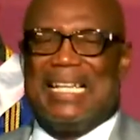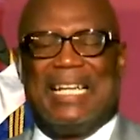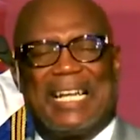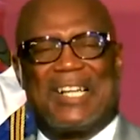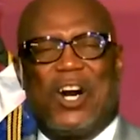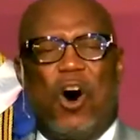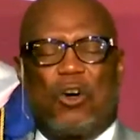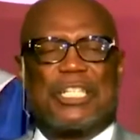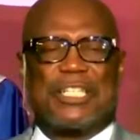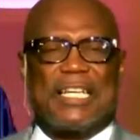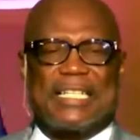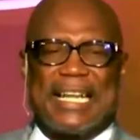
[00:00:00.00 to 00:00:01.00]
It
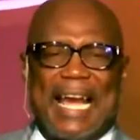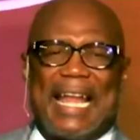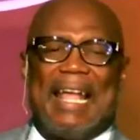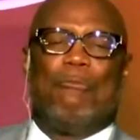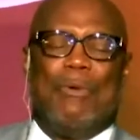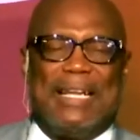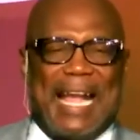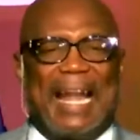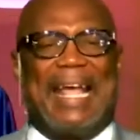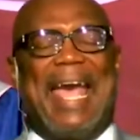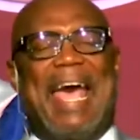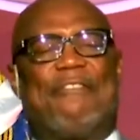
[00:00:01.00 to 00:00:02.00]
causes us, got, we got
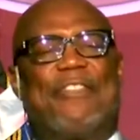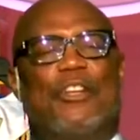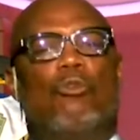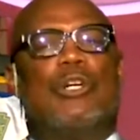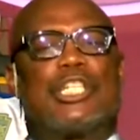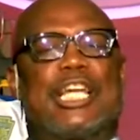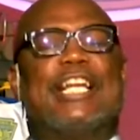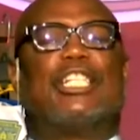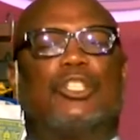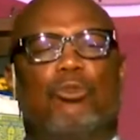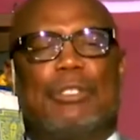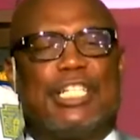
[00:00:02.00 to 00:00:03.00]
to have the newest
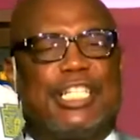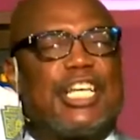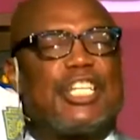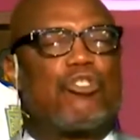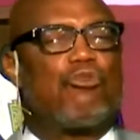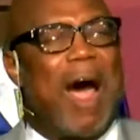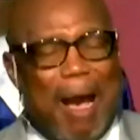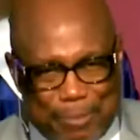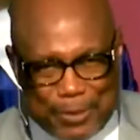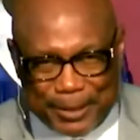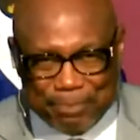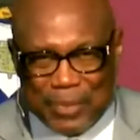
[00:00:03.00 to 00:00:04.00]
tennis shoes that just
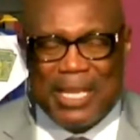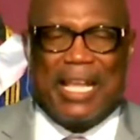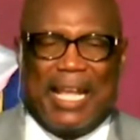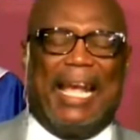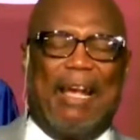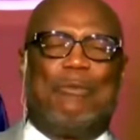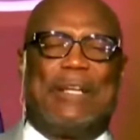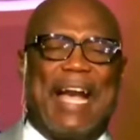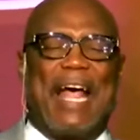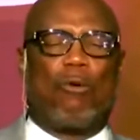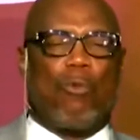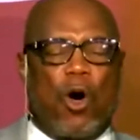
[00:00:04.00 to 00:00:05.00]
dropped. And we
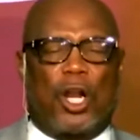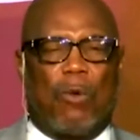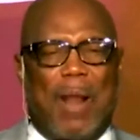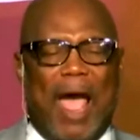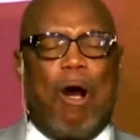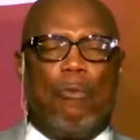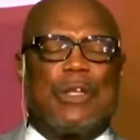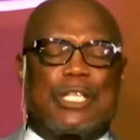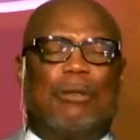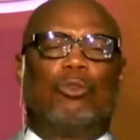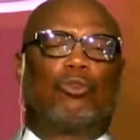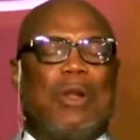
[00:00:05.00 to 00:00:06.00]
got to walk around with
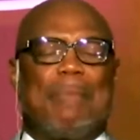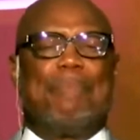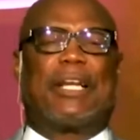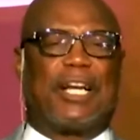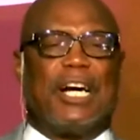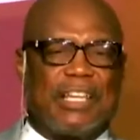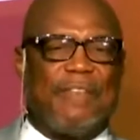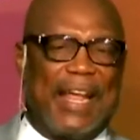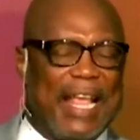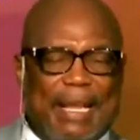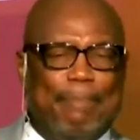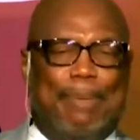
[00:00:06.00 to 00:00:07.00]
some drip because if
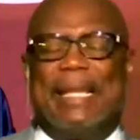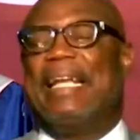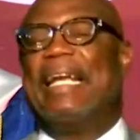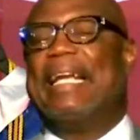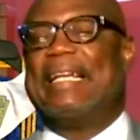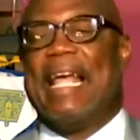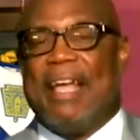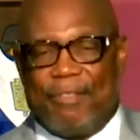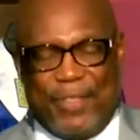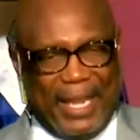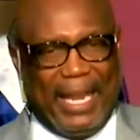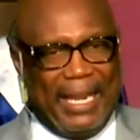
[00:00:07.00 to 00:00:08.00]
I ain't blinging,
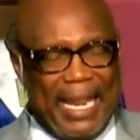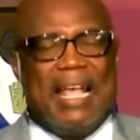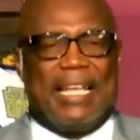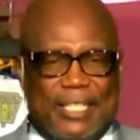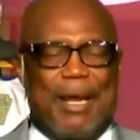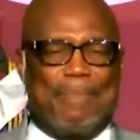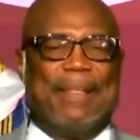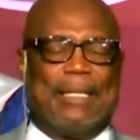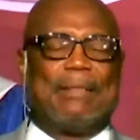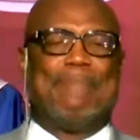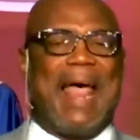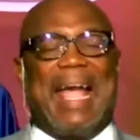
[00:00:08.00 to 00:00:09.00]
then something
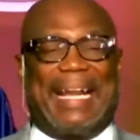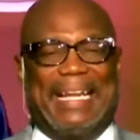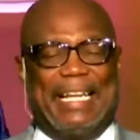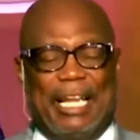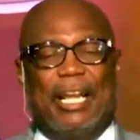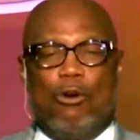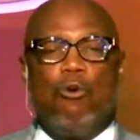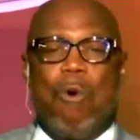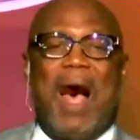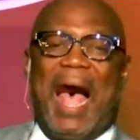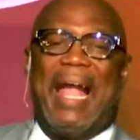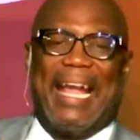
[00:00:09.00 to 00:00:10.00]
is lacking in who
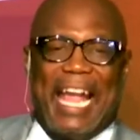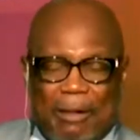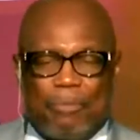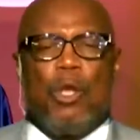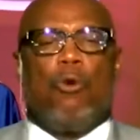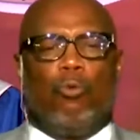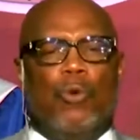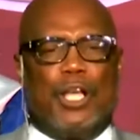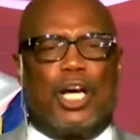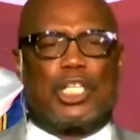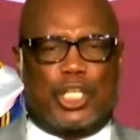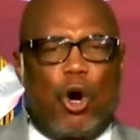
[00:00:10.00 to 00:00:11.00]
I am.
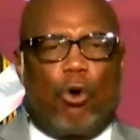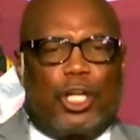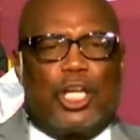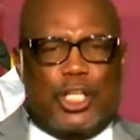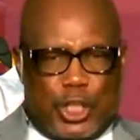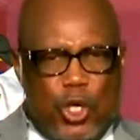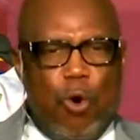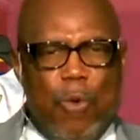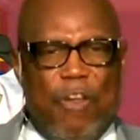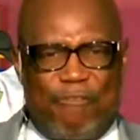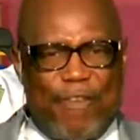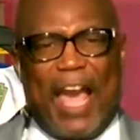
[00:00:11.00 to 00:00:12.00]
We are so consumed
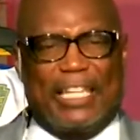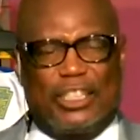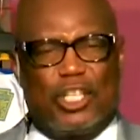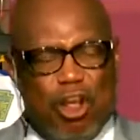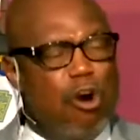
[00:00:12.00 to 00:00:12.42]
with fashion.